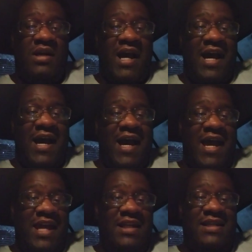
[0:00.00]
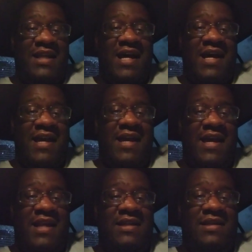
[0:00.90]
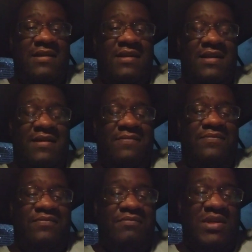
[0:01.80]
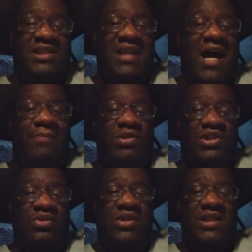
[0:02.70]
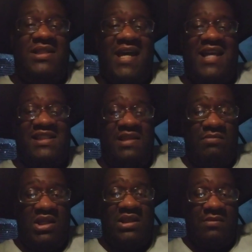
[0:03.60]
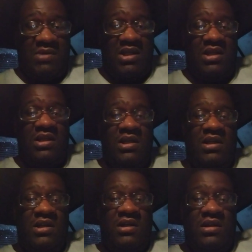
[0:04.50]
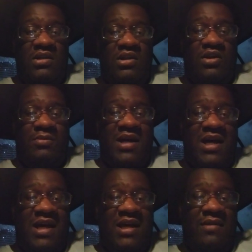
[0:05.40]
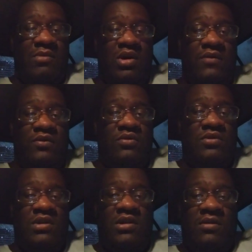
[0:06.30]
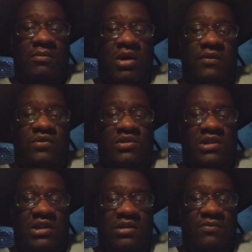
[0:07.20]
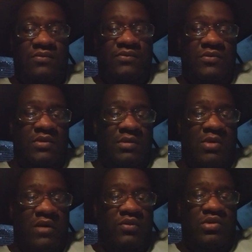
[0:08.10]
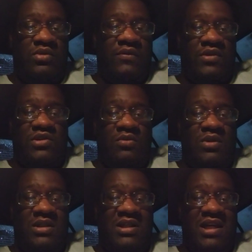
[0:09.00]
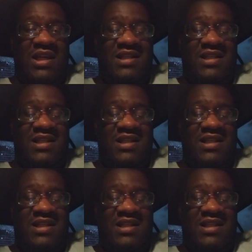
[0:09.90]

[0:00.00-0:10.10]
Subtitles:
I hate that I had missed the opportunities to actually meet the man, behind Marvel's the Marvel universe or whatnot.